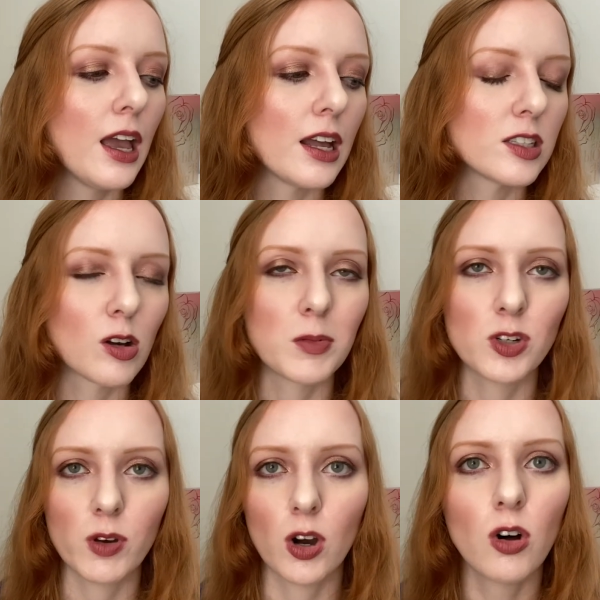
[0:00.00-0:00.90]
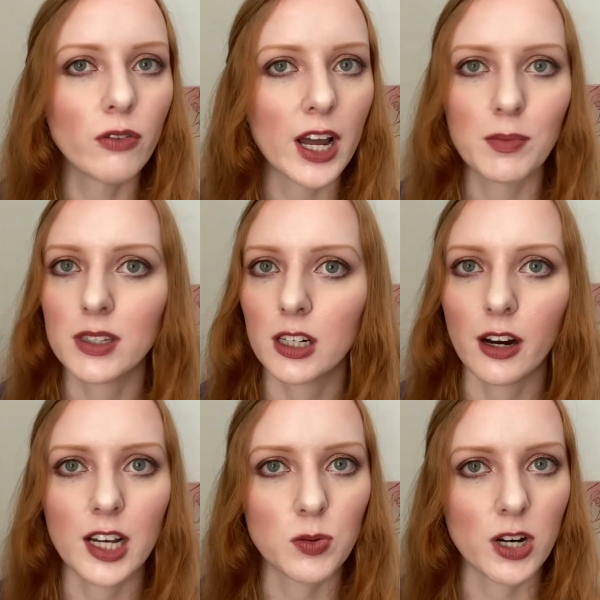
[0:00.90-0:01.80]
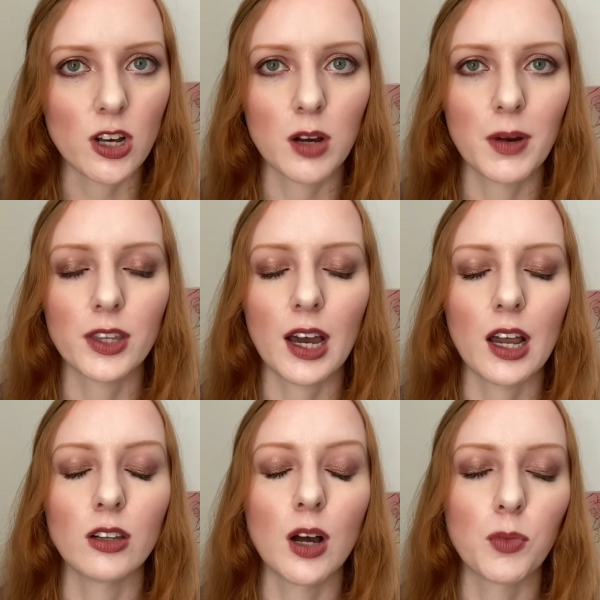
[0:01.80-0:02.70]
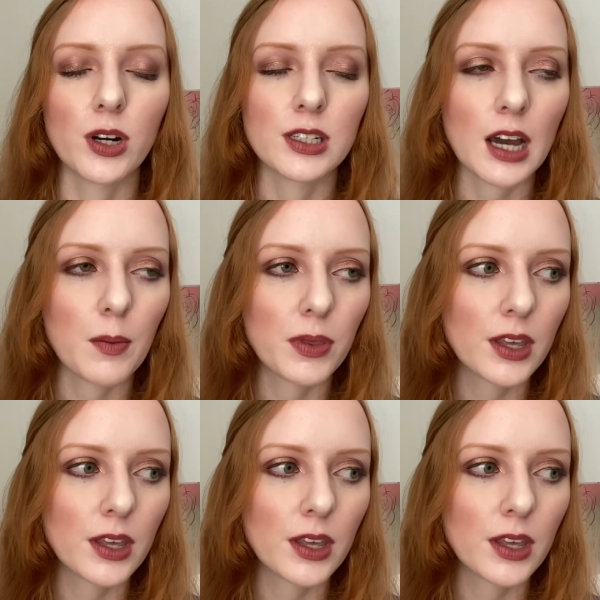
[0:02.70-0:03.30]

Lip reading: And so I'm going to be doing a whole vitamin series where I talk about that a lot more in depth.